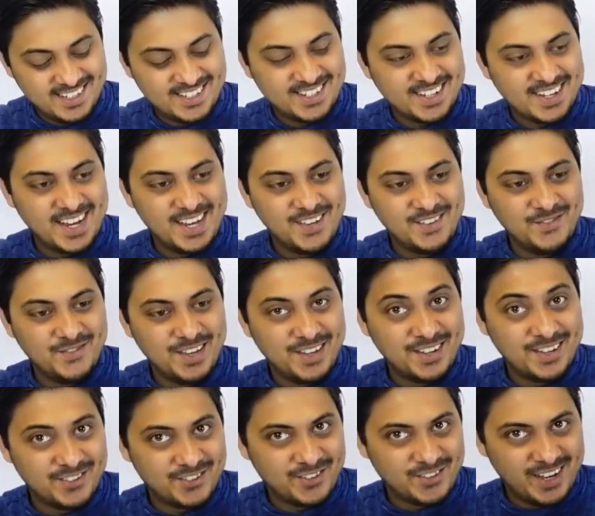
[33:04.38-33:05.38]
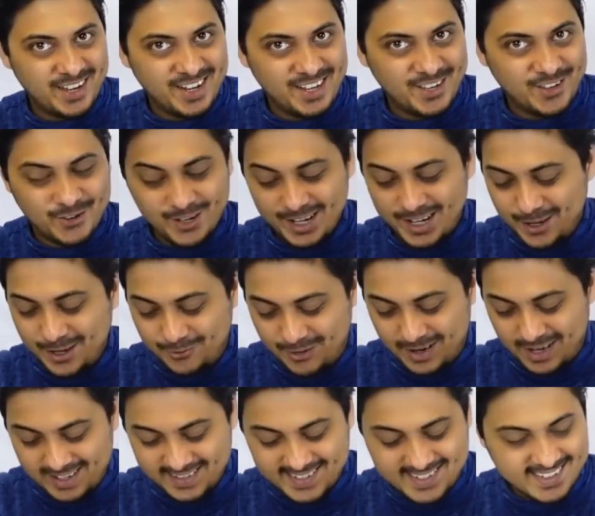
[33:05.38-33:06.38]
time it is running really
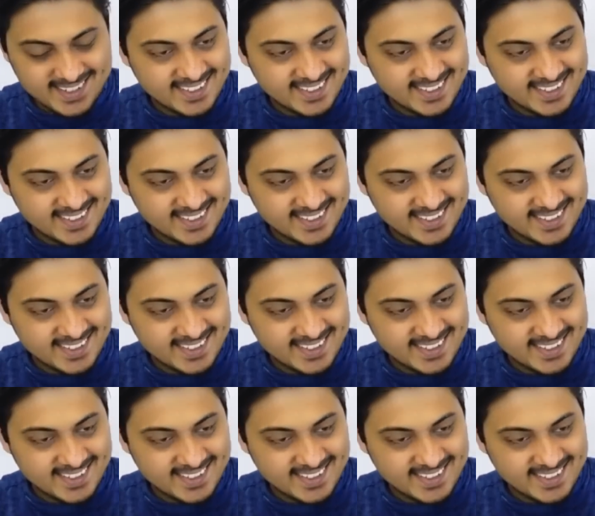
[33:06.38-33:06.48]
fast.